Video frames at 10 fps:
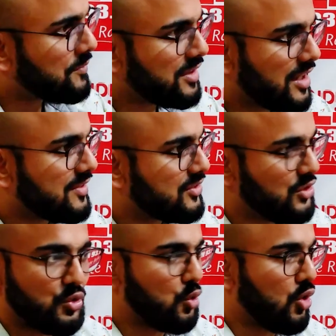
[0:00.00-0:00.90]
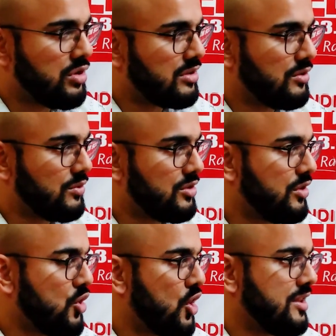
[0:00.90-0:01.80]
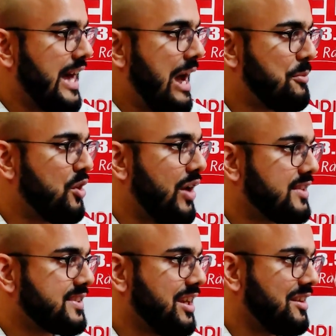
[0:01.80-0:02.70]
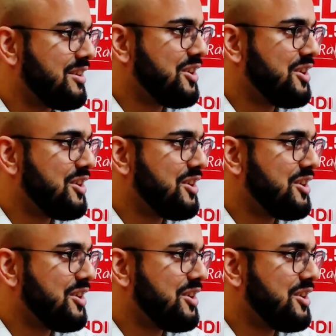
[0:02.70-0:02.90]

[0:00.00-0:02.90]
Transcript: Yes, you don't. You're not in the habit of asking